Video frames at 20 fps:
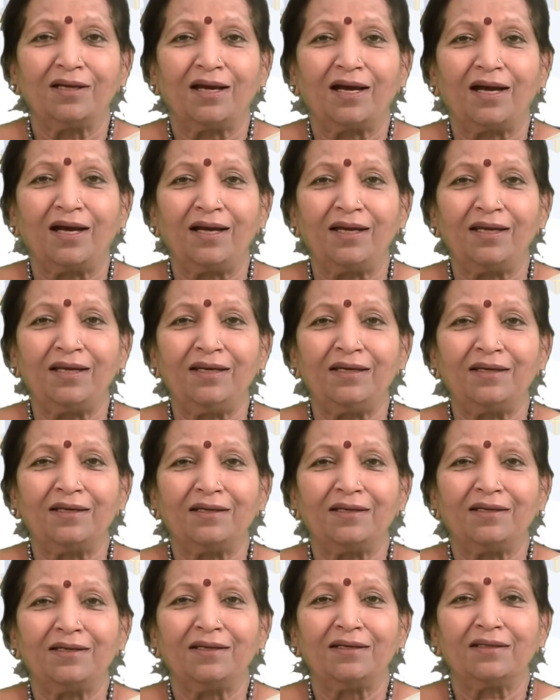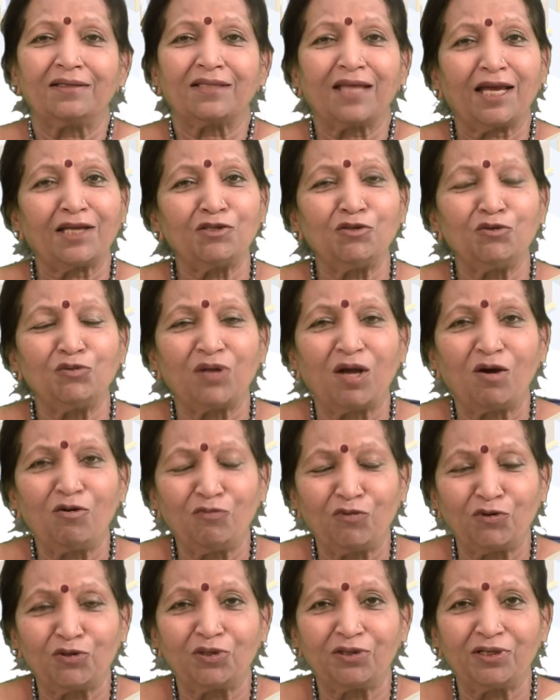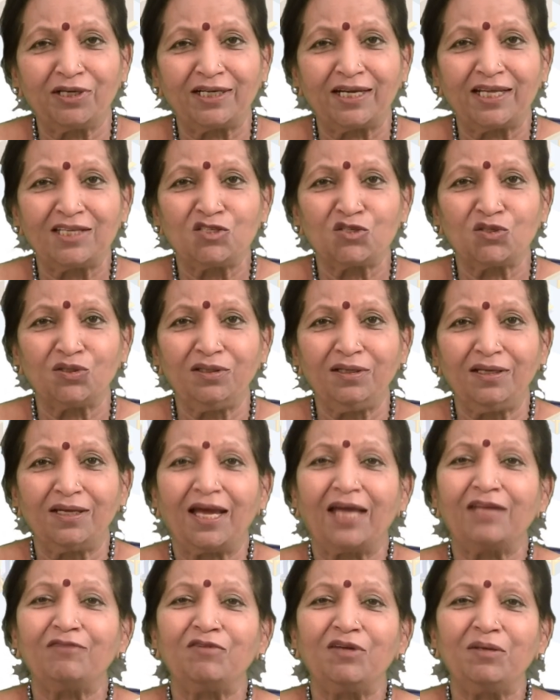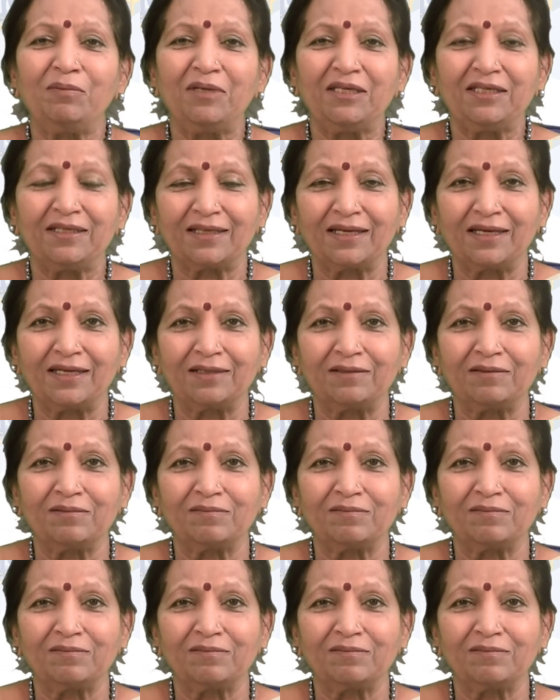I'll thank you now for your attention, and we'll meet again.